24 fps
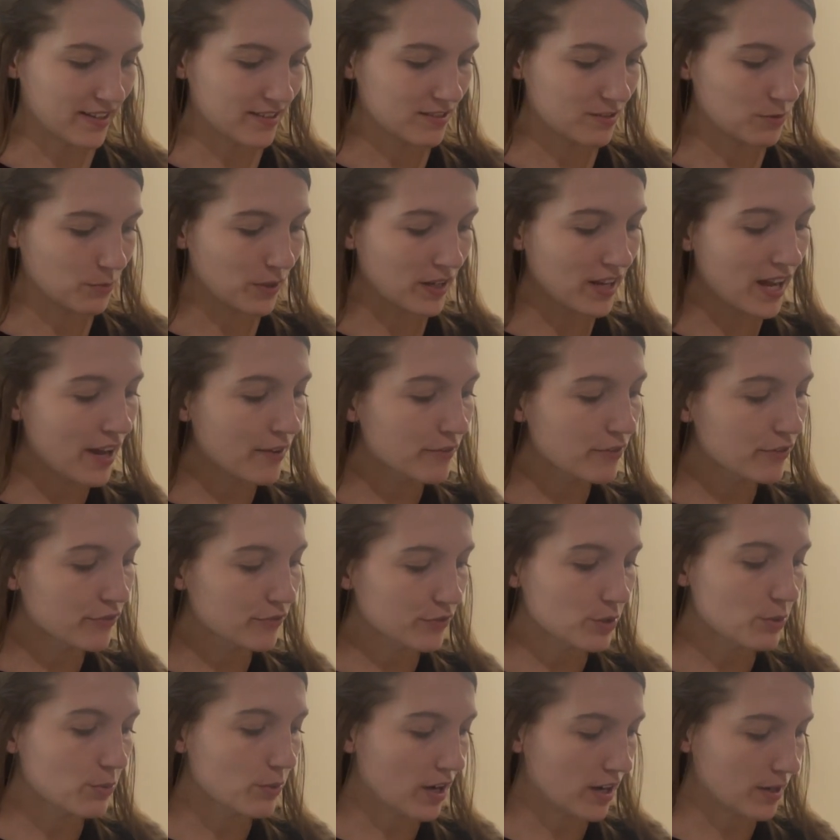So I have a
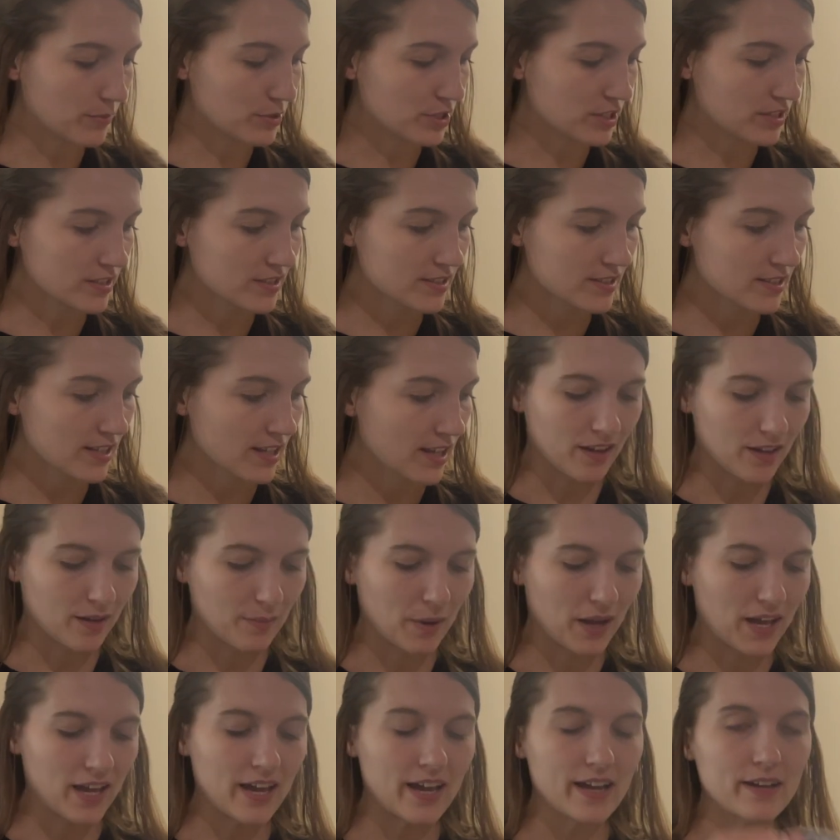few options.
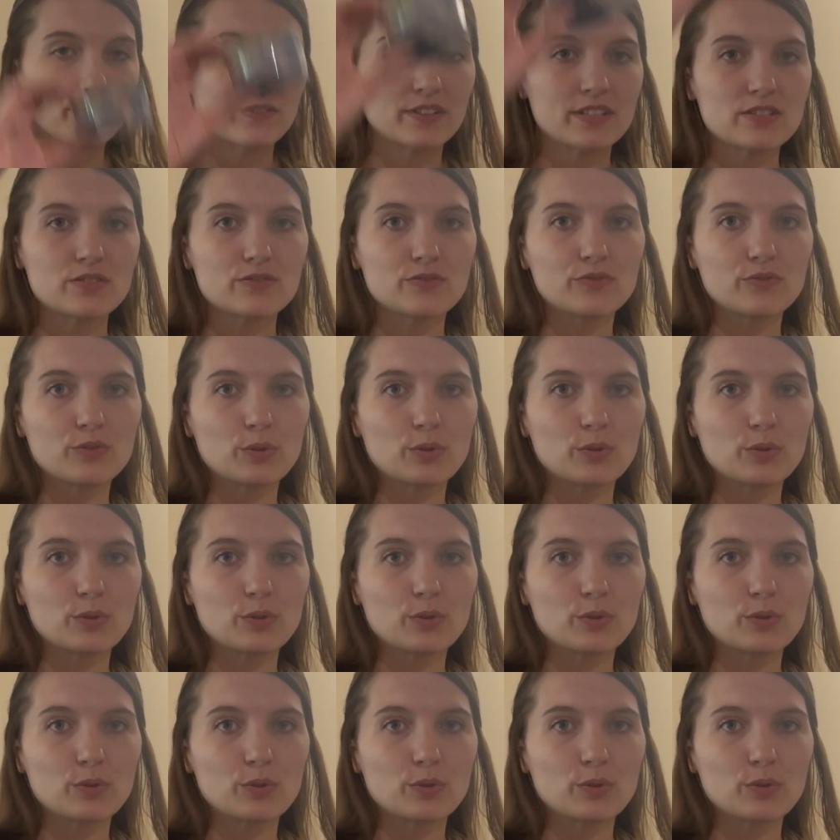I have this